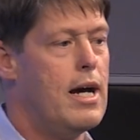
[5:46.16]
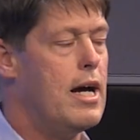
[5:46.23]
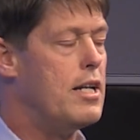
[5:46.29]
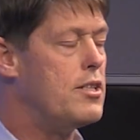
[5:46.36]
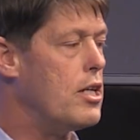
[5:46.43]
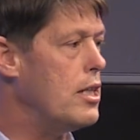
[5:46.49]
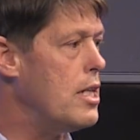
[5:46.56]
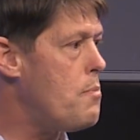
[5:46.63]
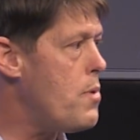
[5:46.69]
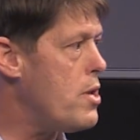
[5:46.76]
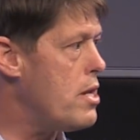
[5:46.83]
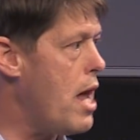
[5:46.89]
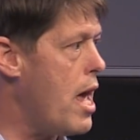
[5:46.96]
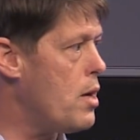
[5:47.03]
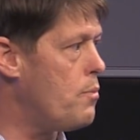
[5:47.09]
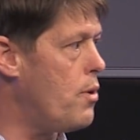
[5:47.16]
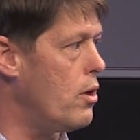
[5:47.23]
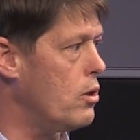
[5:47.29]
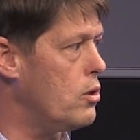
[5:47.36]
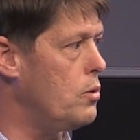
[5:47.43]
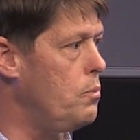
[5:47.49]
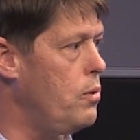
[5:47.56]
It's a lipid
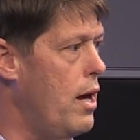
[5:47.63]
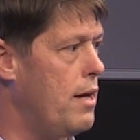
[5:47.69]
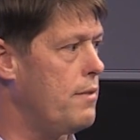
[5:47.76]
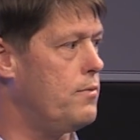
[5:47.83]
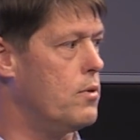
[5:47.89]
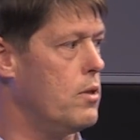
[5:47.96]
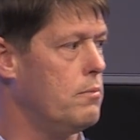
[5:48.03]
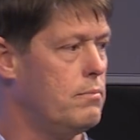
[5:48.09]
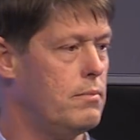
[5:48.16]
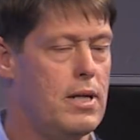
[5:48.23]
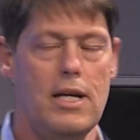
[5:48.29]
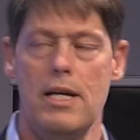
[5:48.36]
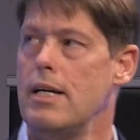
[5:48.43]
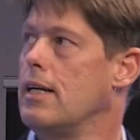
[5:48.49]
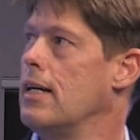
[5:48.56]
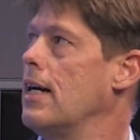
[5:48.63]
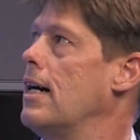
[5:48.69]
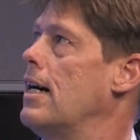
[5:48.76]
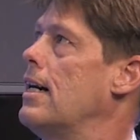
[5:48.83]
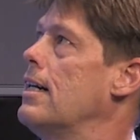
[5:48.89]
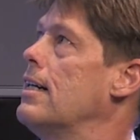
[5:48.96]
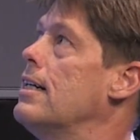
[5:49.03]
nanoparticle platform
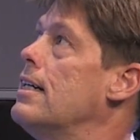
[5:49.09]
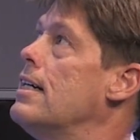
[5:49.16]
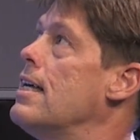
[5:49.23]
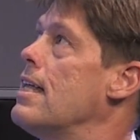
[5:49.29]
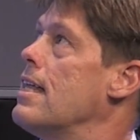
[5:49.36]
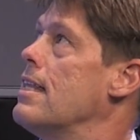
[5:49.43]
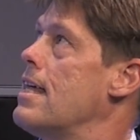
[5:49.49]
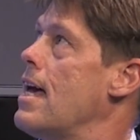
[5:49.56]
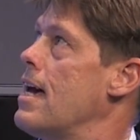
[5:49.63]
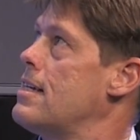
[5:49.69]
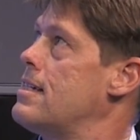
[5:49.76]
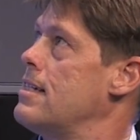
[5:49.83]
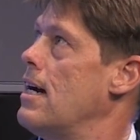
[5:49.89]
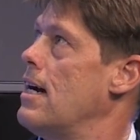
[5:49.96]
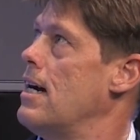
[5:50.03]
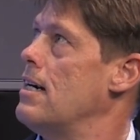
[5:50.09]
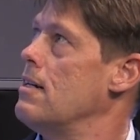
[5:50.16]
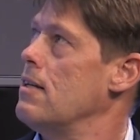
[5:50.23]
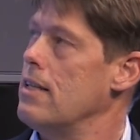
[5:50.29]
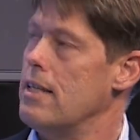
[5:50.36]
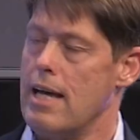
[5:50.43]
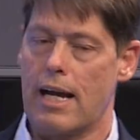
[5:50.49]

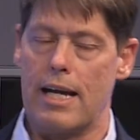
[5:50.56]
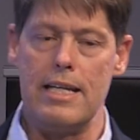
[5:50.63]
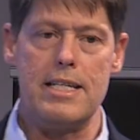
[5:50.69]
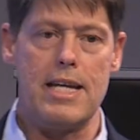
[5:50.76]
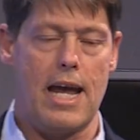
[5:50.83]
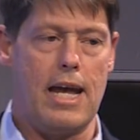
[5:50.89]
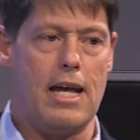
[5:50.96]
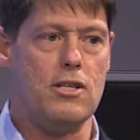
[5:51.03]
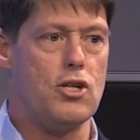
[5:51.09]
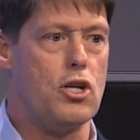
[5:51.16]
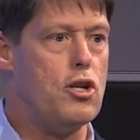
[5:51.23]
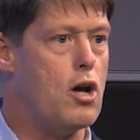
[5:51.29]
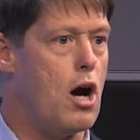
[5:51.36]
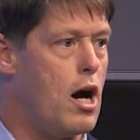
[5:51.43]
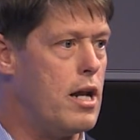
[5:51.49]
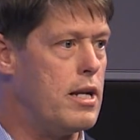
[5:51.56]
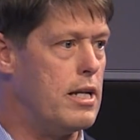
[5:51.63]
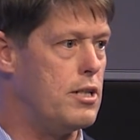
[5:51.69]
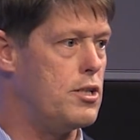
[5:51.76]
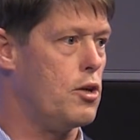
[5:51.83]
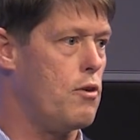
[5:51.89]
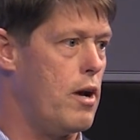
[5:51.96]
that contains a
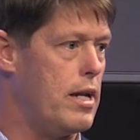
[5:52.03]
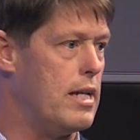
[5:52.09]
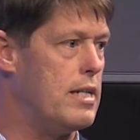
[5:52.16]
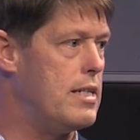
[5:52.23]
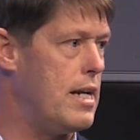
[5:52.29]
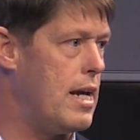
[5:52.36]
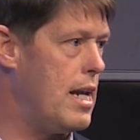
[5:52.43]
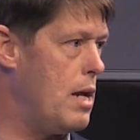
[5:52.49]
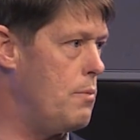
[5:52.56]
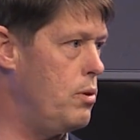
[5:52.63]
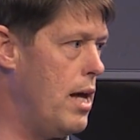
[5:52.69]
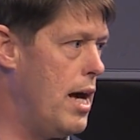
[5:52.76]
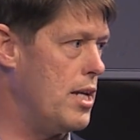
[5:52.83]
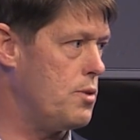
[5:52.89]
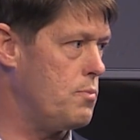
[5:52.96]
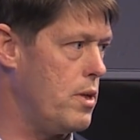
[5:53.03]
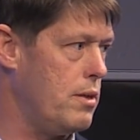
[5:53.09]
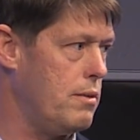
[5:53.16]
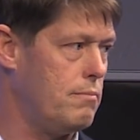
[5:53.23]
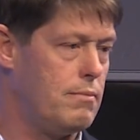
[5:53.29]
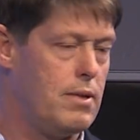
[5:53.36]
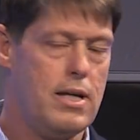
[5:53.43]
non-integrating DNA plasmid.
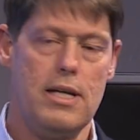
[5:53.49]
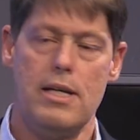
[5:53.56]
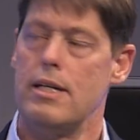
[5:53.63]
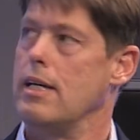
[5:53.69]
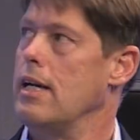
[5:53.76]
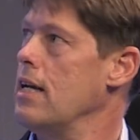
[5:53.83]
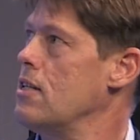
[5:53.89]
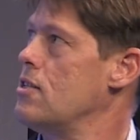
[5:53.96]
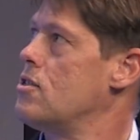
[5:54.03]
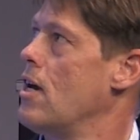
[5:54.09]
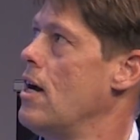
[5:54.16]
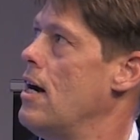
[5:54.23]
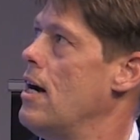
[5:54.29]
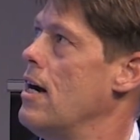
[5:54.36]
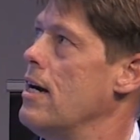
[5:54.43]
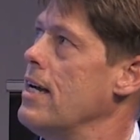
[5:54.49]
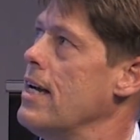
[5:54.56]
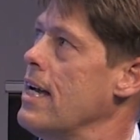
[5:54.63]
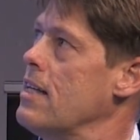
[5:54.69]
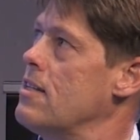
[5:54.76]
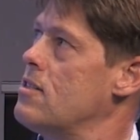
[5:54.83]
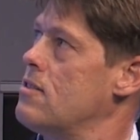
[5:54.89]
It's
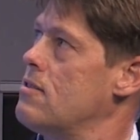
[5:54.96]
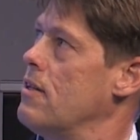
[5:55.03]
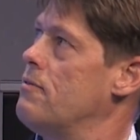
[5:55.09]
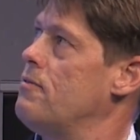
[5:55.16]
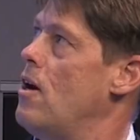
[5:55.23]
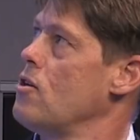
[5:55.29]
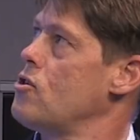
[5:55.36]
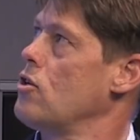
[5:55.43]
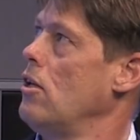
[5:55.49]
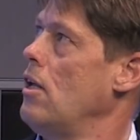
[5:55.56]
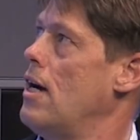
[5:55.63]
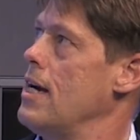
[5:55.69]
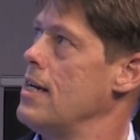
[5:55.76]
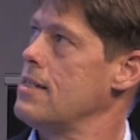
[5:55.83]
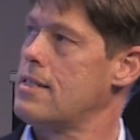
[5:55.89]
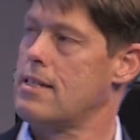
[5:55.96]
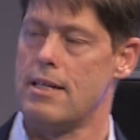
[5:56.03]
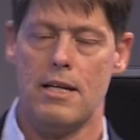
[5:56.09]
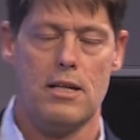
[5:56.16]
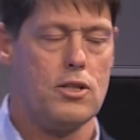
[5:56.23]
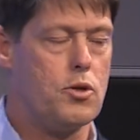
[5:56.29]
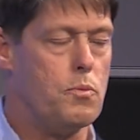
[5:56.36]
functionalized
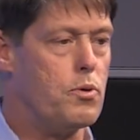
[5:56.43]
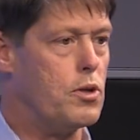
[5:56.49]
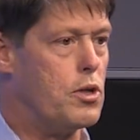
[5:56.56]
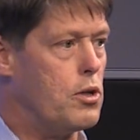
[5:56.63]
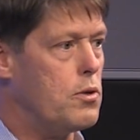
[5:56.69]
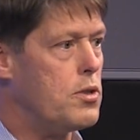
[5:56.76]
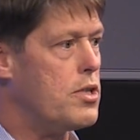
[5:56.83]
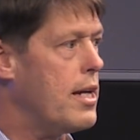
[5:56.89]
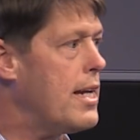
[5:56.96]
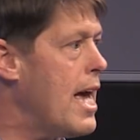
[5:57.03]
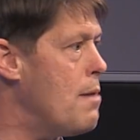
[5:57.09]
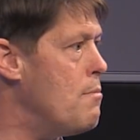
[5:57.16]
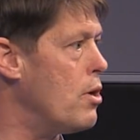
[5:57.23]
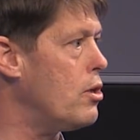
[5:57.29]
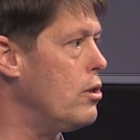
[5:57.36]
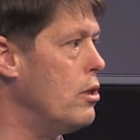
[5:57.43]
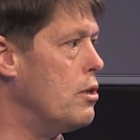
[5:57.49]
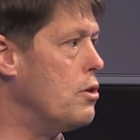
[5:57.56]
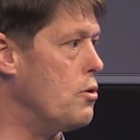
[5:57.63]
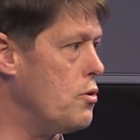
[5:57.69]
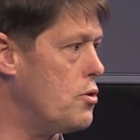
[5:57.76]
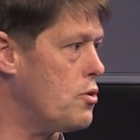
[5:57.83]
to produce a chemical
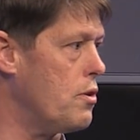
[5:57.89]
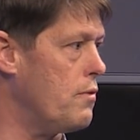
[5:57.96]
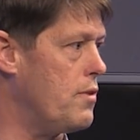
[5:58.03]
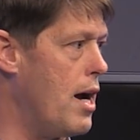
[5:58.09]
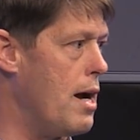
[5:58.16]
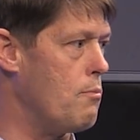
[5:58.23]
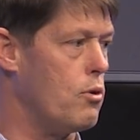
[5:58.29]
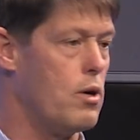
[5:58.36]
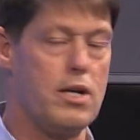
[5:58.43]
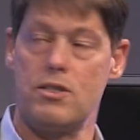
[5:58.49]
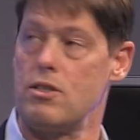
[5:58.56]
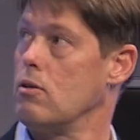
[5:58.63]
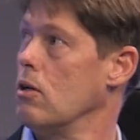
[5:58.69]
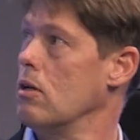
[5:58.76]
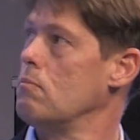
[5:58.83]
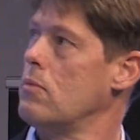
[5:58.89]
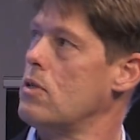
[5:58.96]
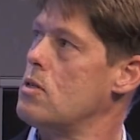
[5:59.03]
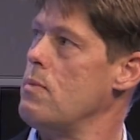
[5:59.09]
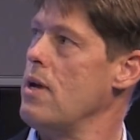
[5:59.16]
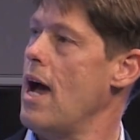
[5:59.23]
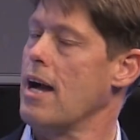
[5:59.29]
inducer of dimerization, or
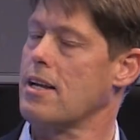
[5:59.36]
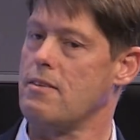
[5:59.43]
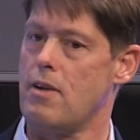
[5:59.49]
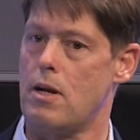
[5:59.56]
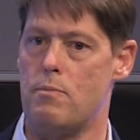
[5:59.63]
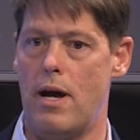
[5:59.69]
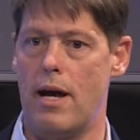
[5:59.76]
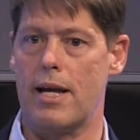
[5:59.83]
to be activated by a